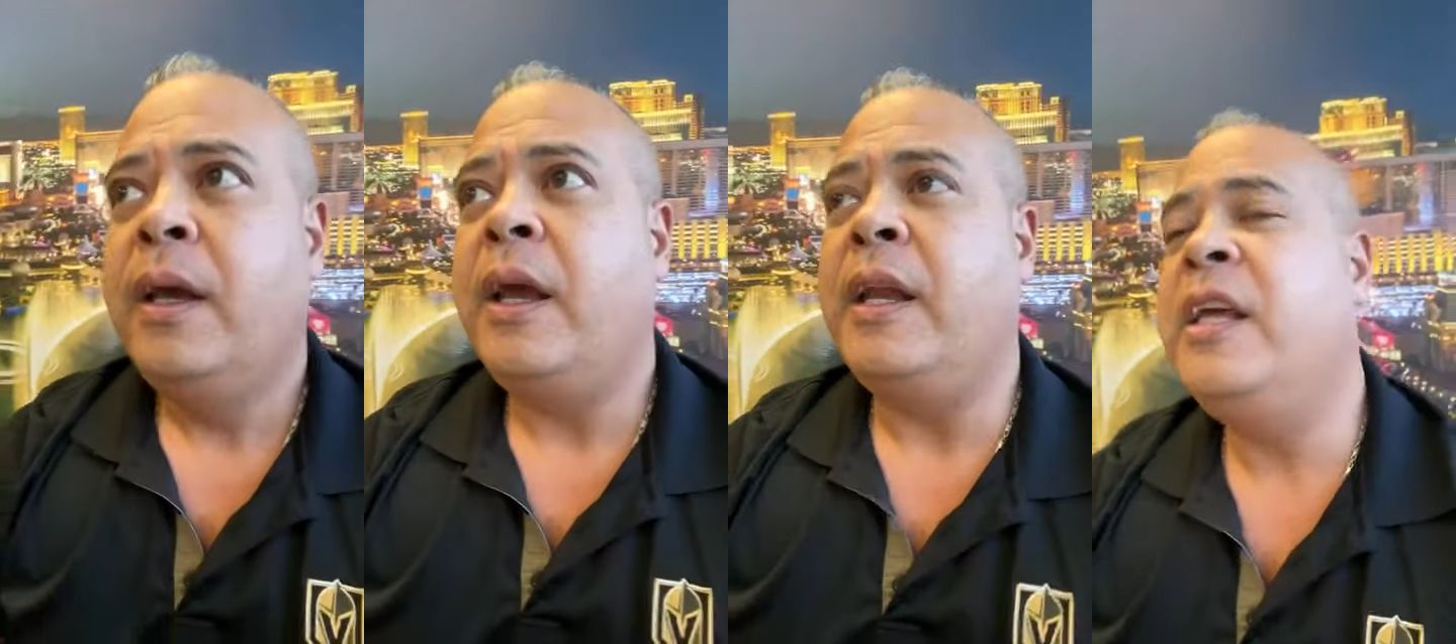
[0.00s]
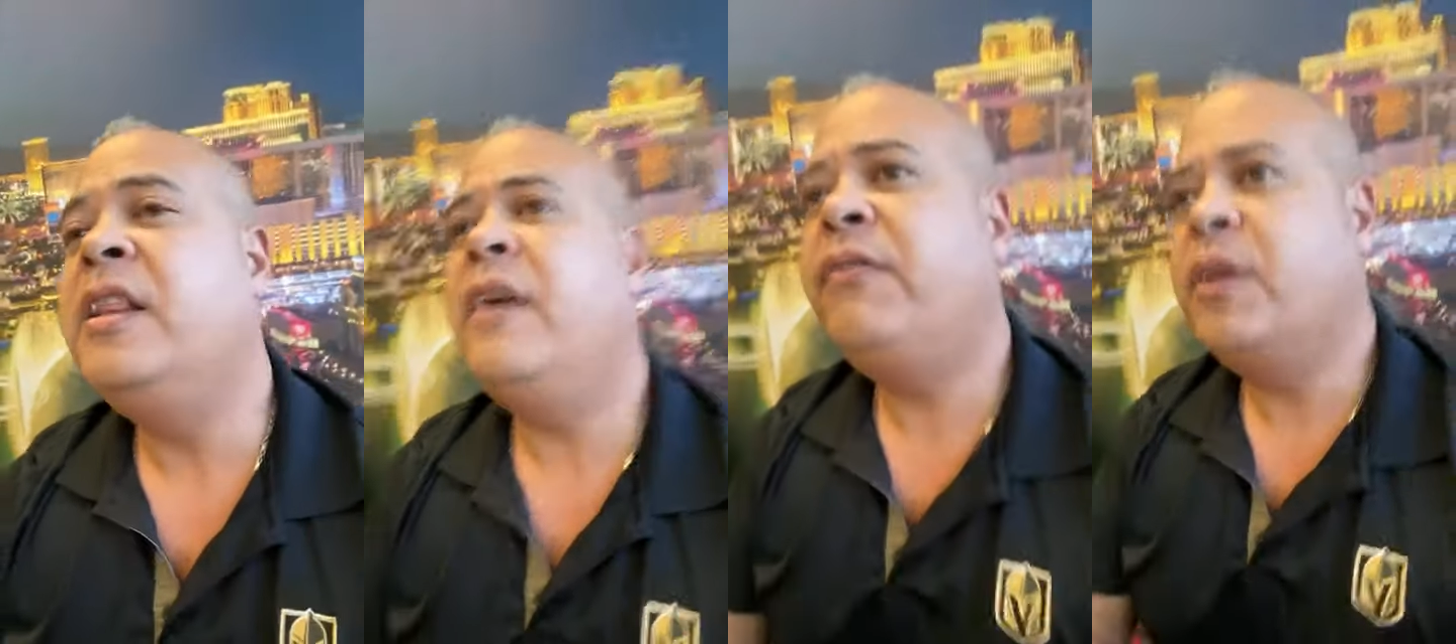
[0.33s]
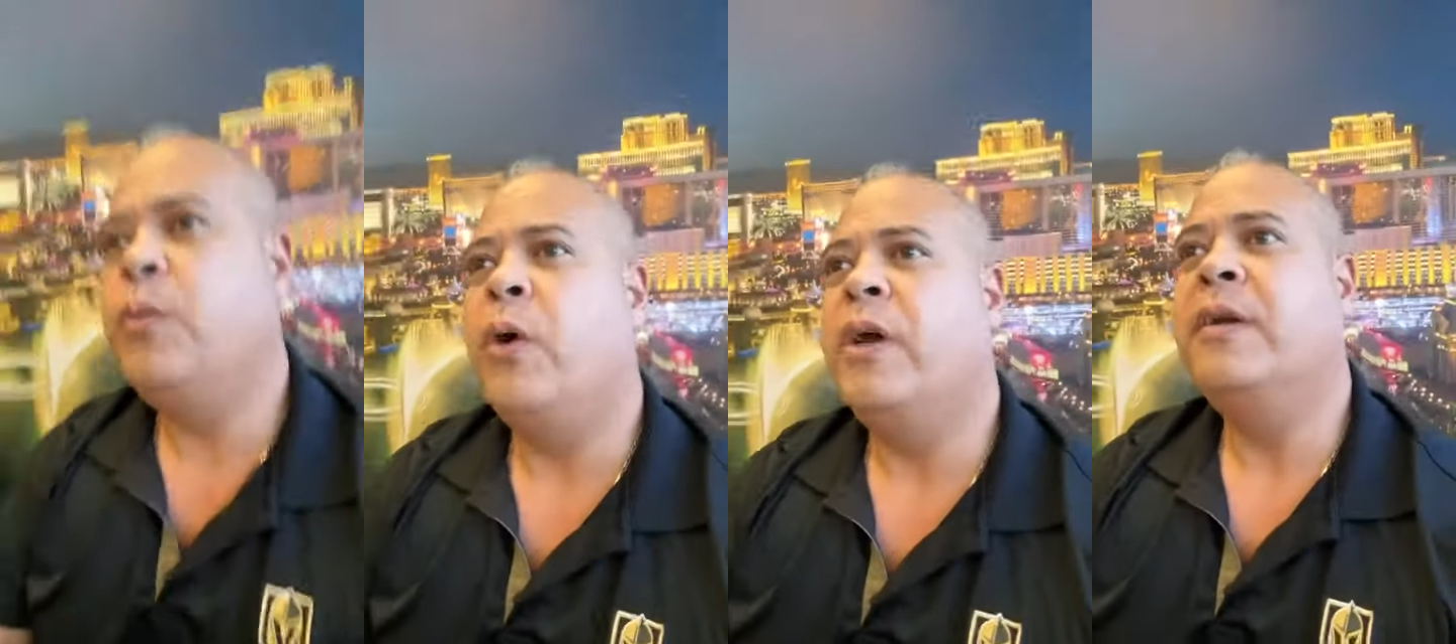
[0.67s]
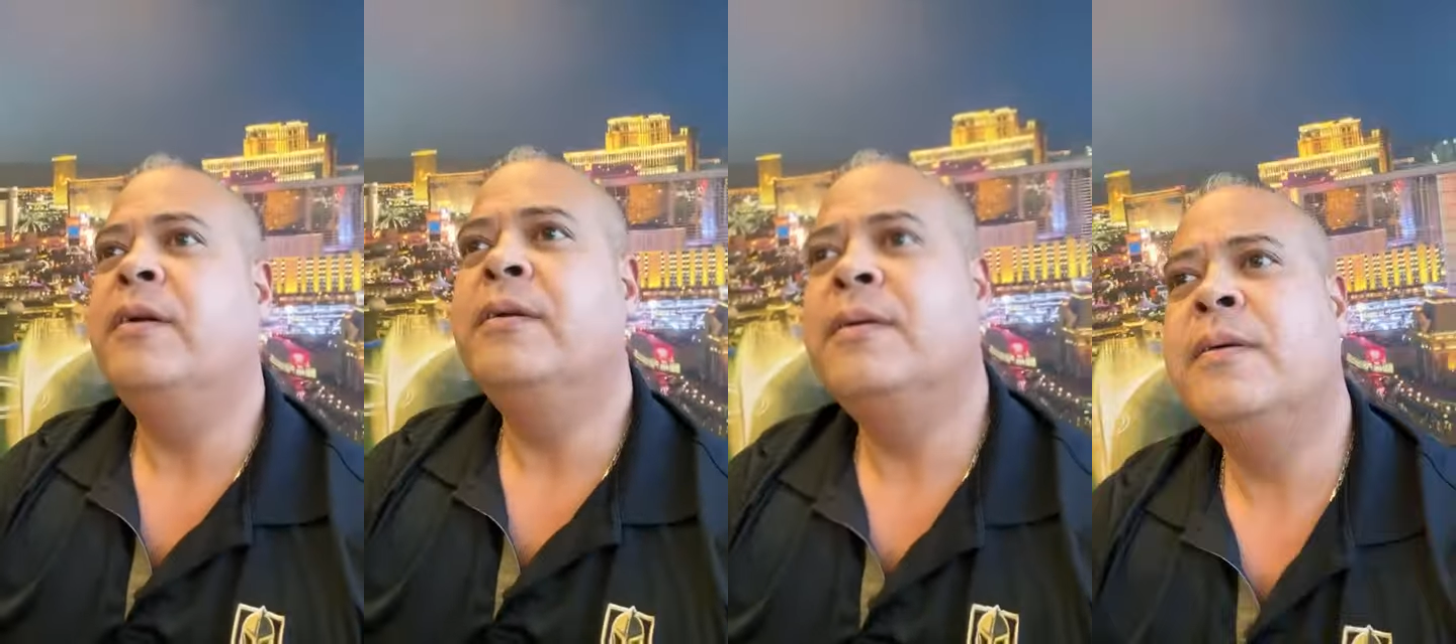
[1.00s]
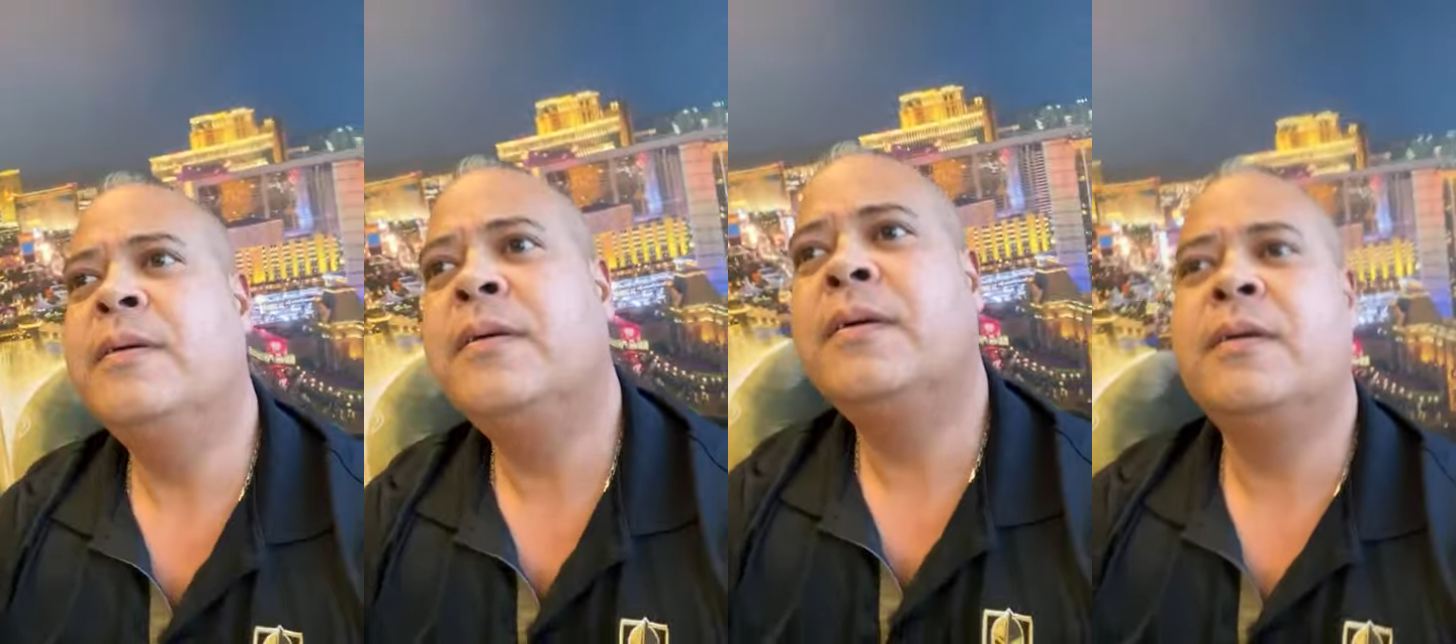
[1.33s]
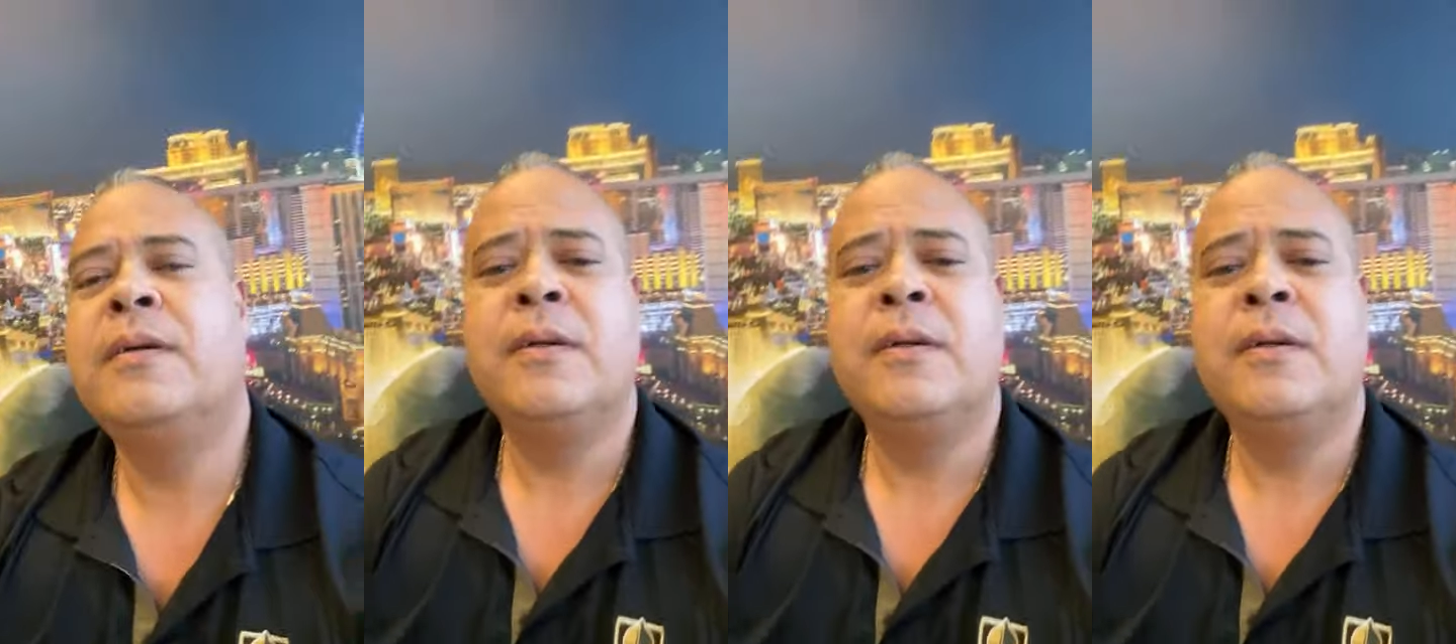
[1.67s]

And he lifted one. Yeah.